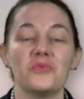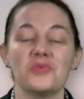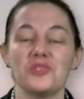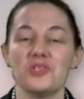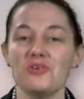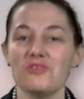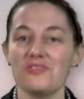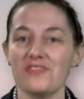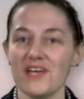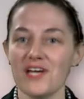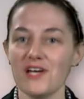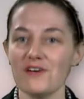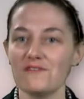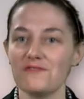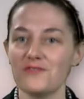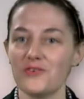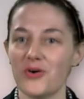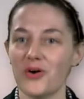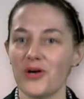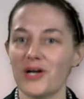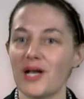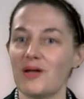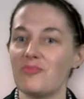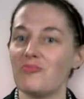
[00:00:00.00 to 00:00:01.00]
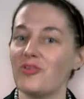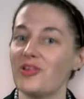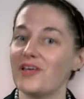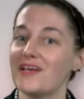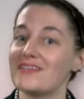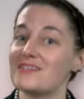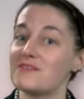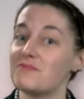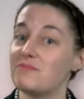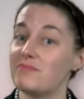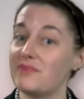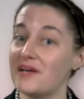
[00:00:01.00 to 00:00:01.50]
When you think Ford, I'm
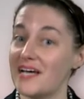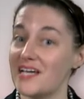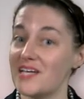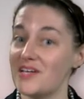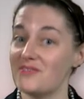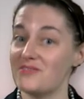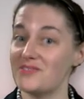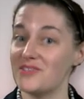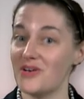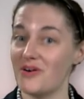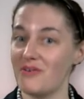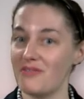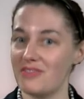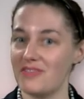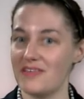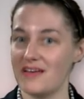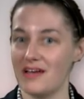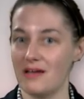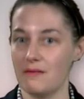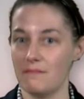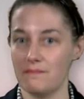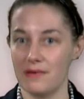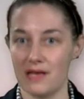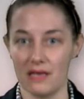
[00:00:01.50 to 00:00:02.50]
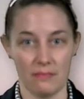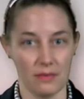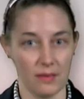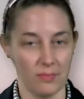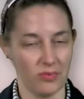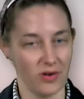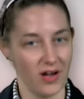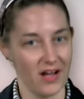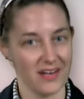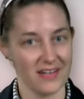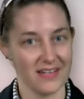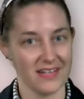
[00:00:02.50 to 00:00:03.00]
willing to bet you don't think baby
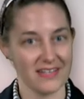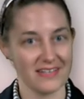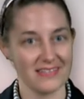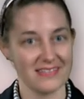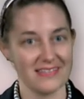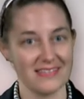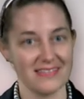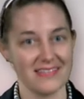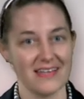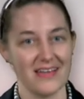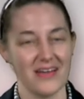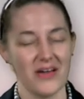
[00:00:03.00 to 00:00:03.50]
products.